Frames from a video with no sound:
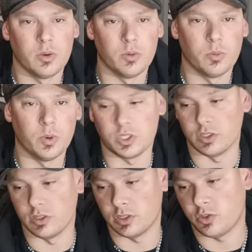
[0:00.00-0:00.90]
which are
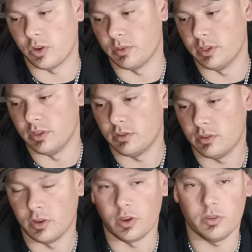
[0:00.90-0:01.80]
extremely, you
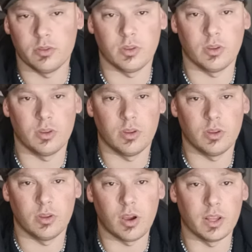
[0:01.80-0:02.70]
know,
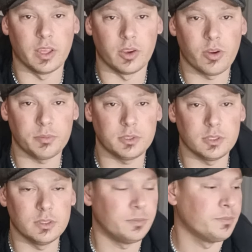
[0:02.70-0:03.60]
highly
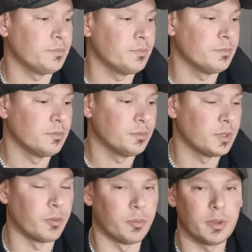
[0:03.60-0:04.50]
encrypted, blah
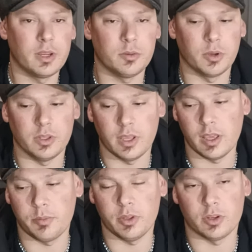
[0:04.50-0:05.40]
blah blah. I'm like, yeah,
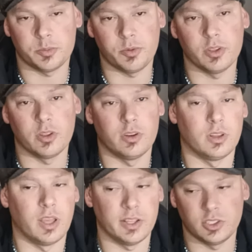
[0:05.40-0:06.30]
but you got a spring loaded
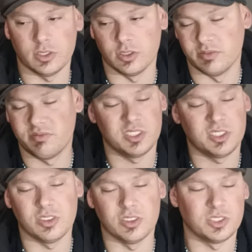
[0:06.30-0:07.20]
latch, and look, it's
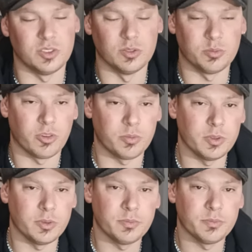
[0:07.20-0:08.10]
not installed
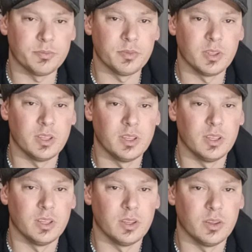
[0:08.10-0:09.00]
properly.
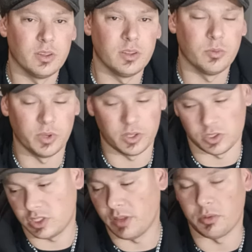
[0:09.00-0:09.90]
Well, you just
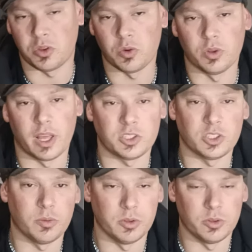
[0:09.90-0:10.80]
slip the door latch and
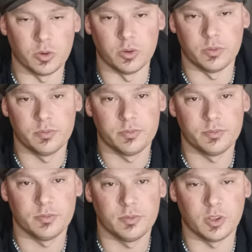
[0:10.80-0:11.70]
open the door.
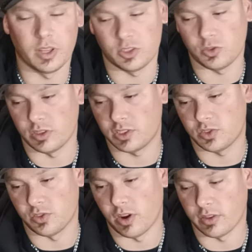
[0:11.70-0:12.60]
You got electronic
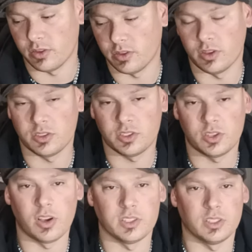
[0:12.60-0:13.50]
strike. Look at the
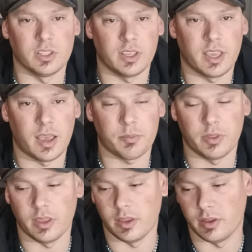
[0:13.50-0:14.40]
size of the gap
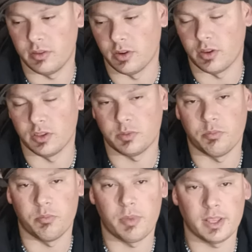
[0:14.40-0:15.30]
there. You know, it's
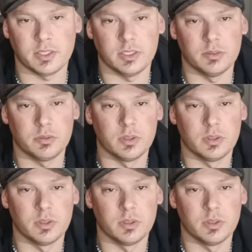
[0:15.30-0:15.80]
massive.